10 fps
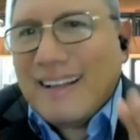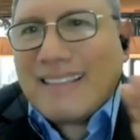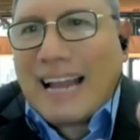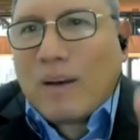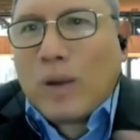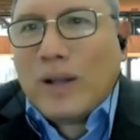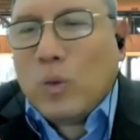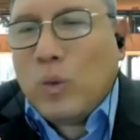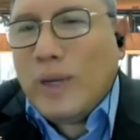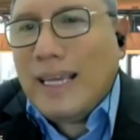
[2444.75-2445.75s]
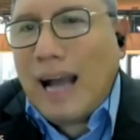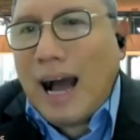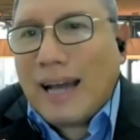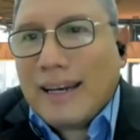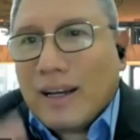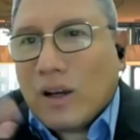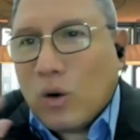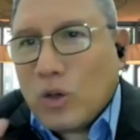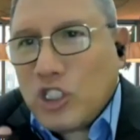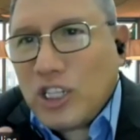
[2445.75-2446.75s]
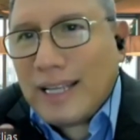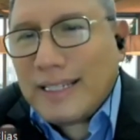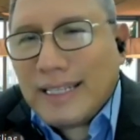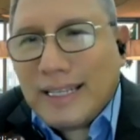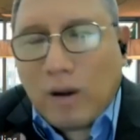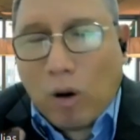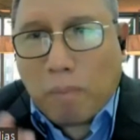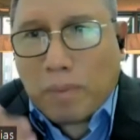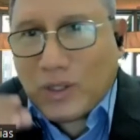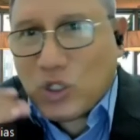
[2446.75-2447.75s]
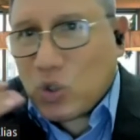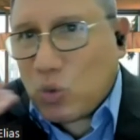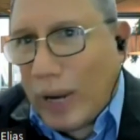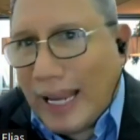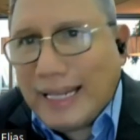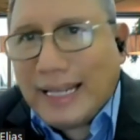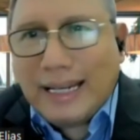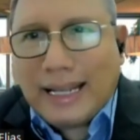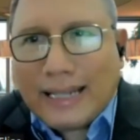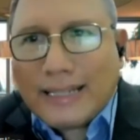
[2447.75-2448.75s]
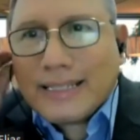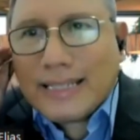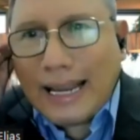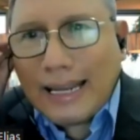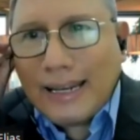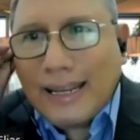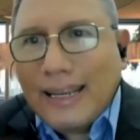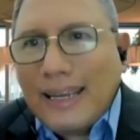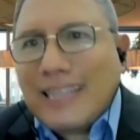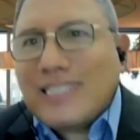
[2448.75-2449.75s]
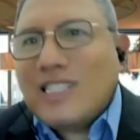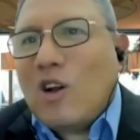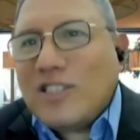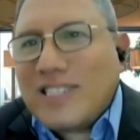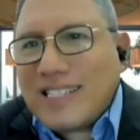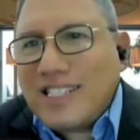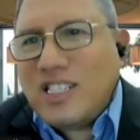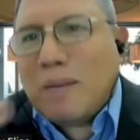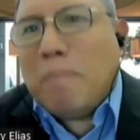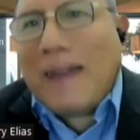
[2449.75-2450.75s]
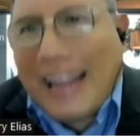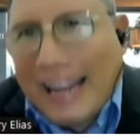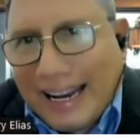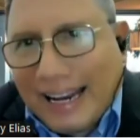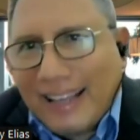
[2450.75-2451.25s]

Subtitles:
that when we are negotiating or persuading the other side, it's not just jabler.